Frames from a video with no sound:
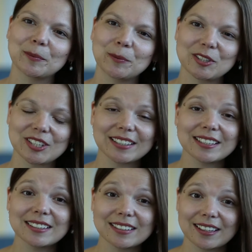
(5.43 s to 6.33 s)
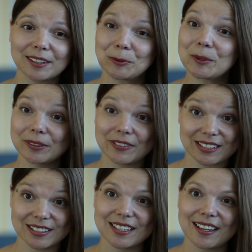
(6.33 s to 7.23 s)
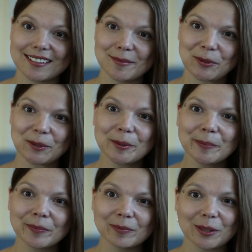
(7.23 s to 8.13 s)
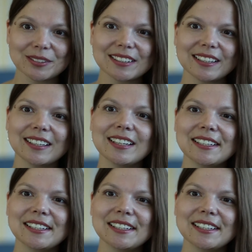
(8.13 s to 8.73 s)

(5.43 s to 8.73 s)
which I did at Ruhr Universität in Bochum mostly.